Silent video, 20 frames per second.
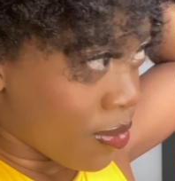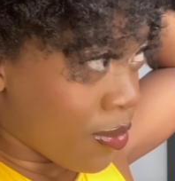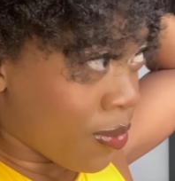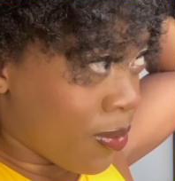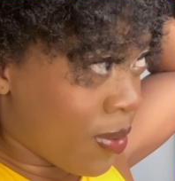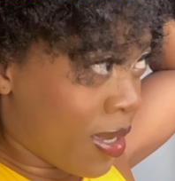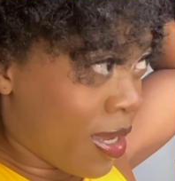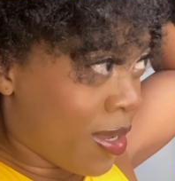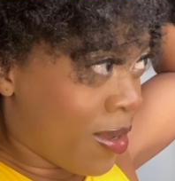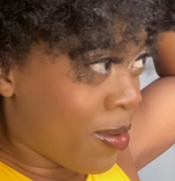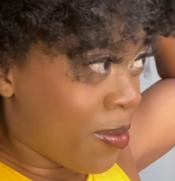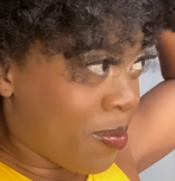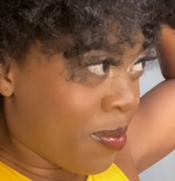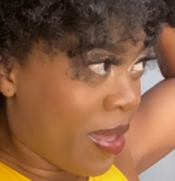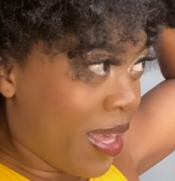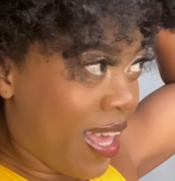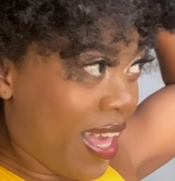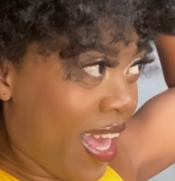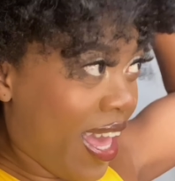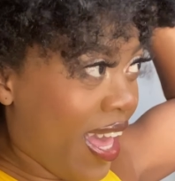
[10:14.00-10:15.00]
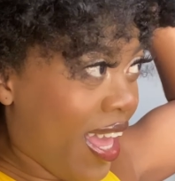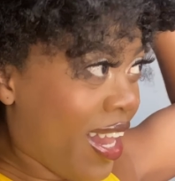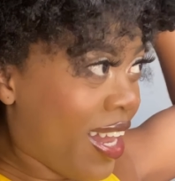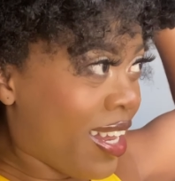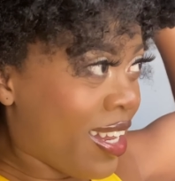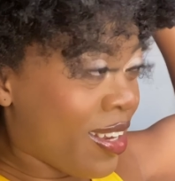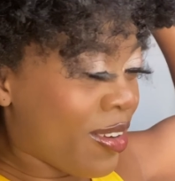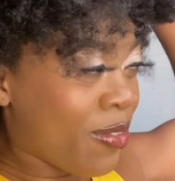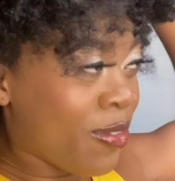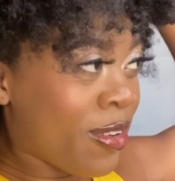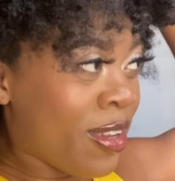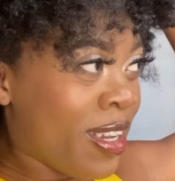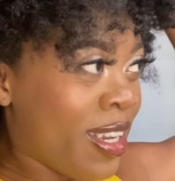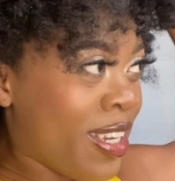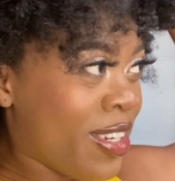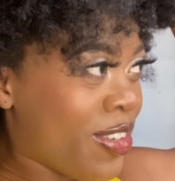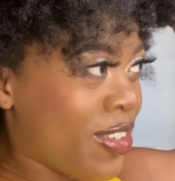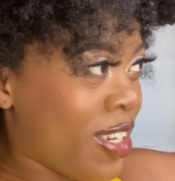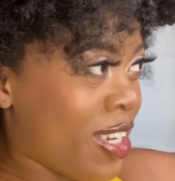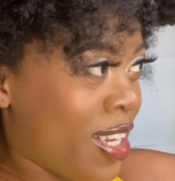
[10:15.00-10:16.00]
Wow, my hair
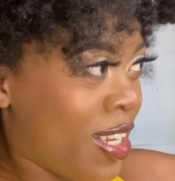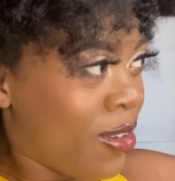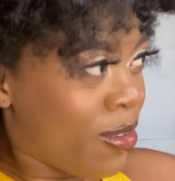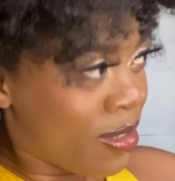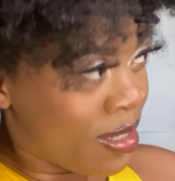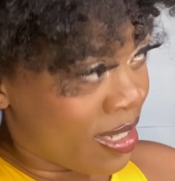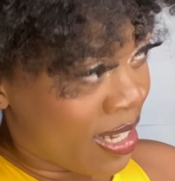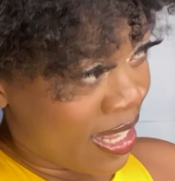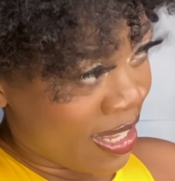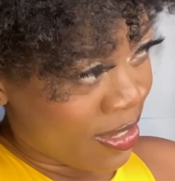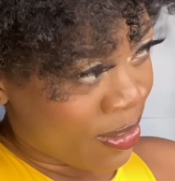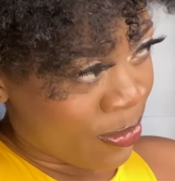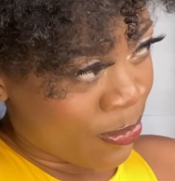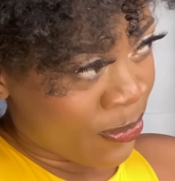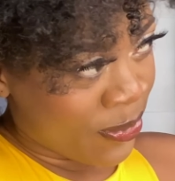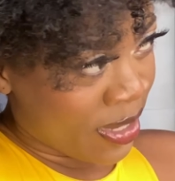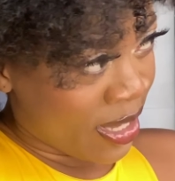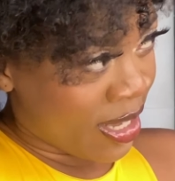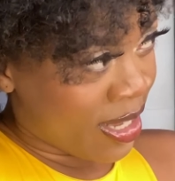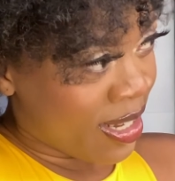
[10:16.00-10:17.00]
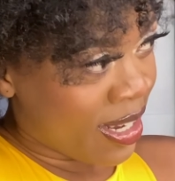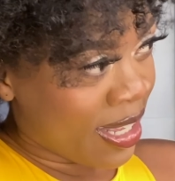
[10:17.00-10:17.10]
literally looks like a wig.